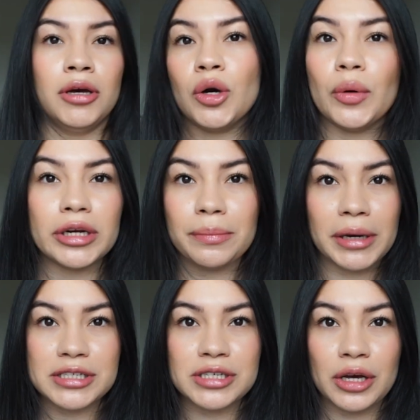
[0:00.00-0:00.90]
going to
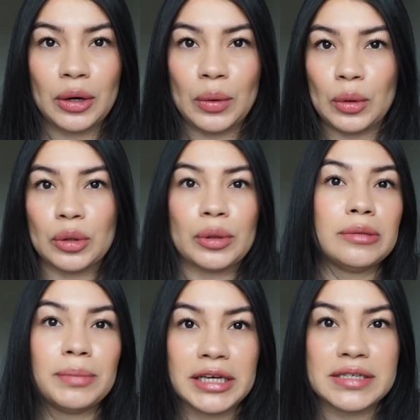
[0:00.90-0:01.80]
Mexico or going to
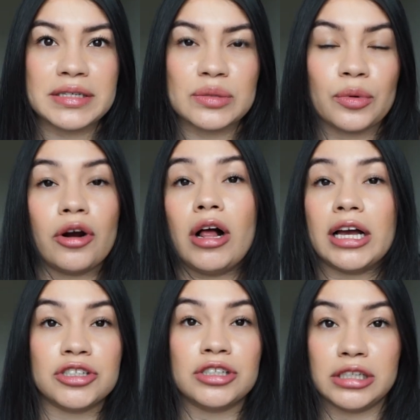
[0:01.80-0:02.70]
places where I'll
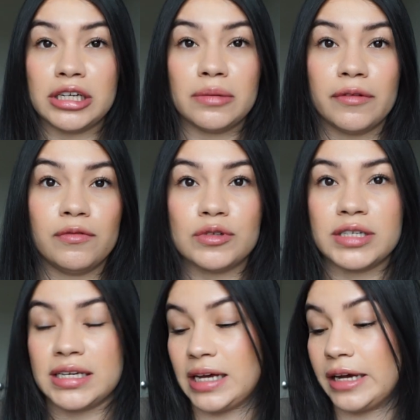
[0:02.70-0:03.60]
actually need my
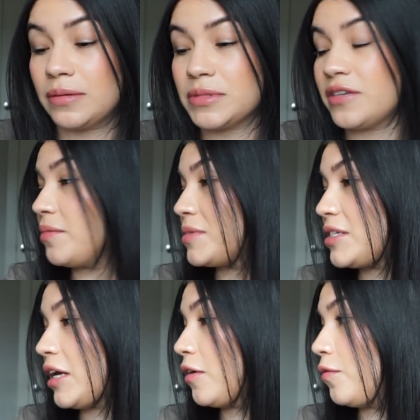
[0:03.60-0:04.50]
full-size items if I'm
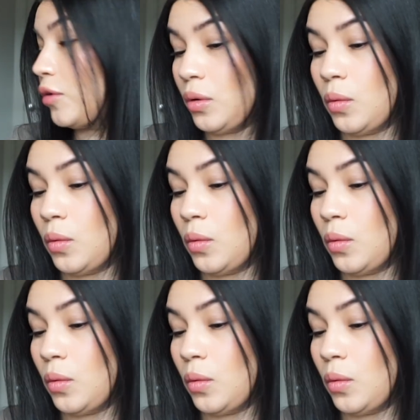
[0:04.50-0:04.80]
staying for a